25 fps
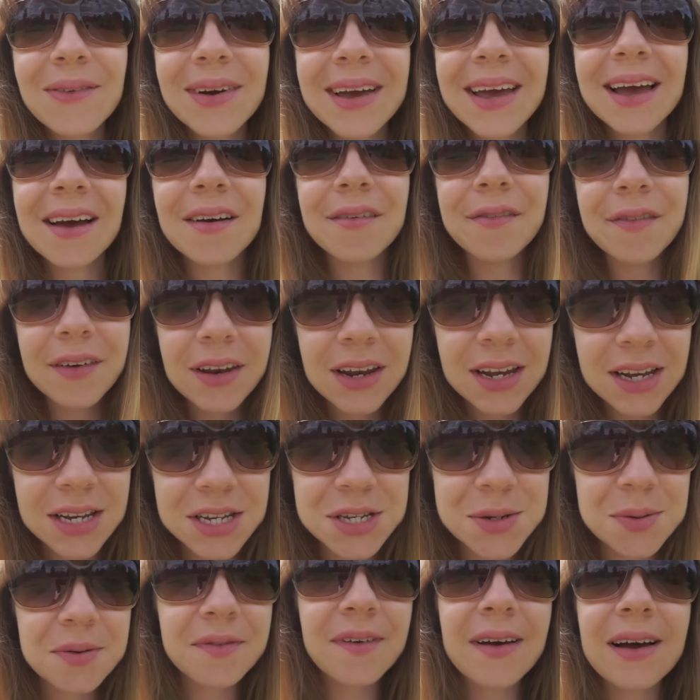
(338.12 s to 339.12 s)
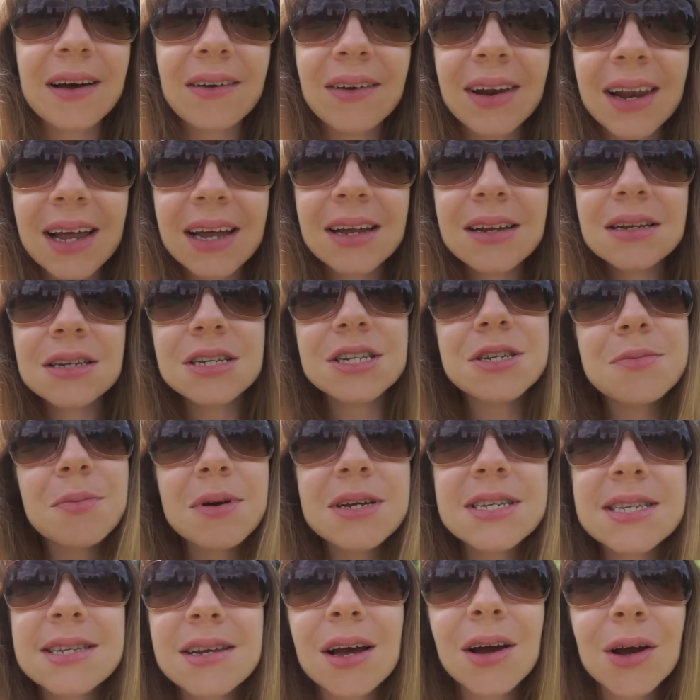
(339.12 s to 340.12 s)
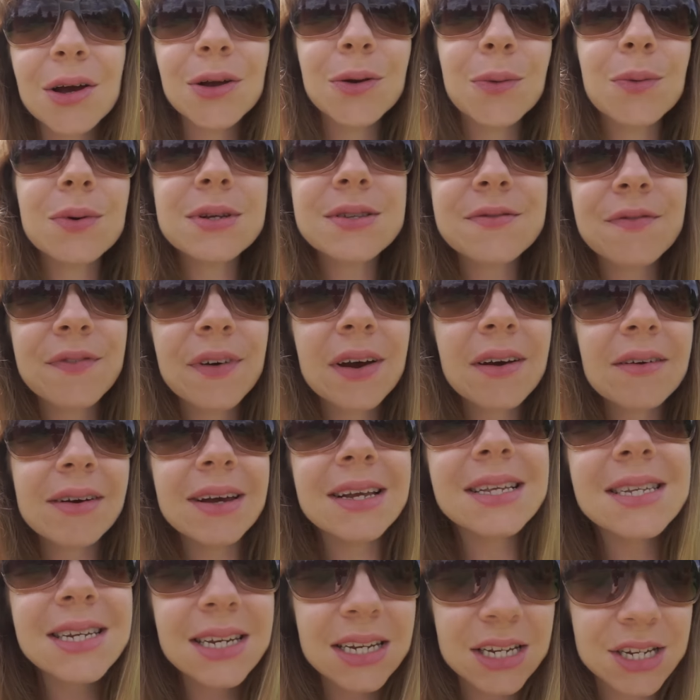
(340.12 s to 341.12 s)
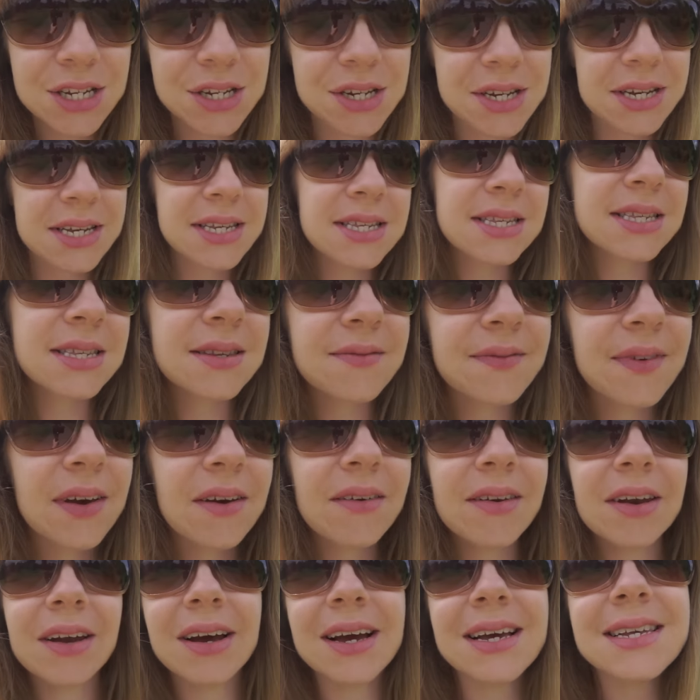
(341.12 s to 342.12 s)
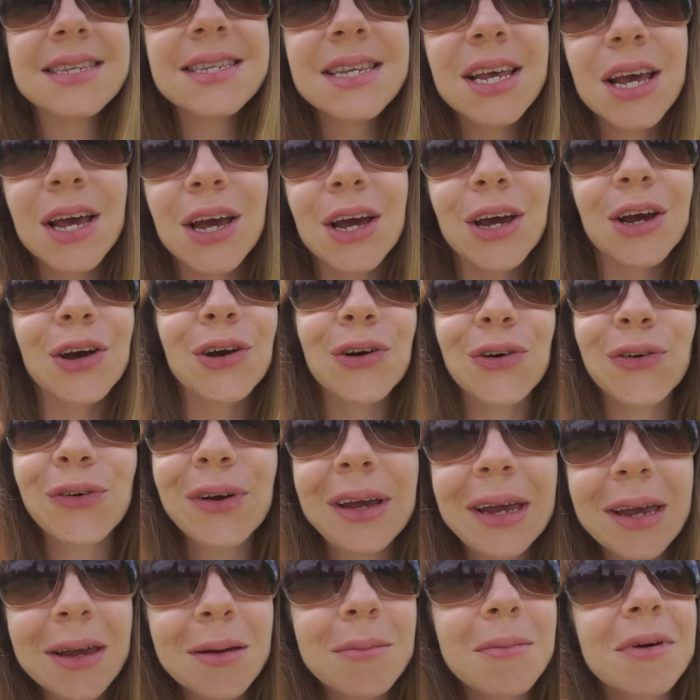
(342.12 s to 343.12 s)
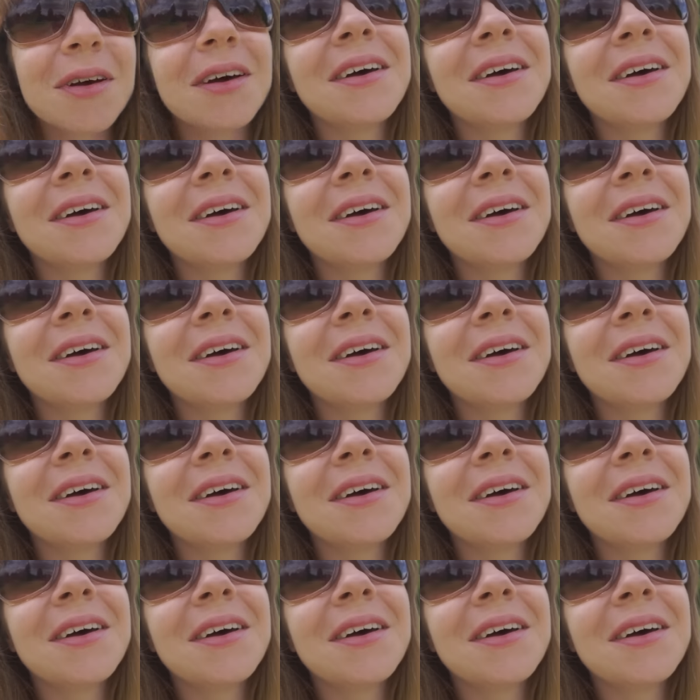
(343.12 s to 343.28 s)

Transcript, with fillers: we have finished with our lunch. Mascone was very delicious, very nice cream.